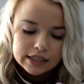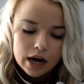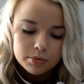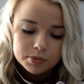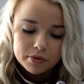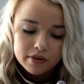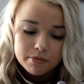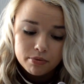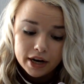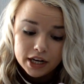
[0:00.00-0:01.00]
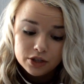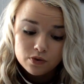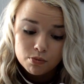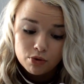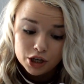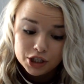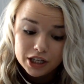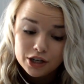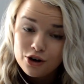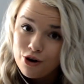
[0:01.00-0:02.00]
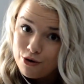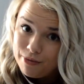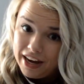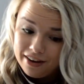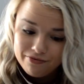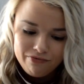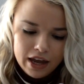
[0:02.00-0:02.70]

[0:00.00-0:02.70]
helps prevent breakage from brushing and combing,